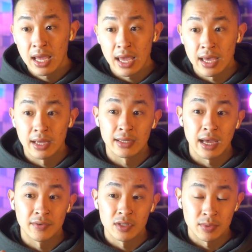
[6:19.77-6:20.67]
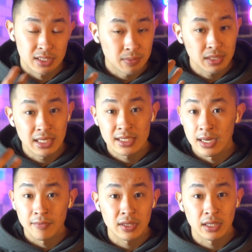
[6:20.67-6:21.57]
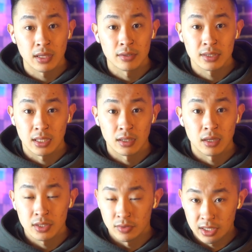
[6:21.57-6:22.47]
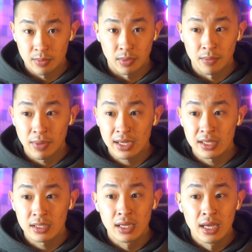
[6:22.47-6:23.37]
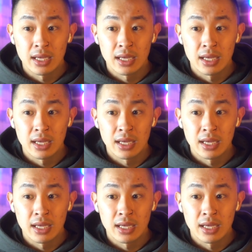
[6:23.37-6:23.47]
and having too much stimulants and everything else that I'll also keep on unpacking,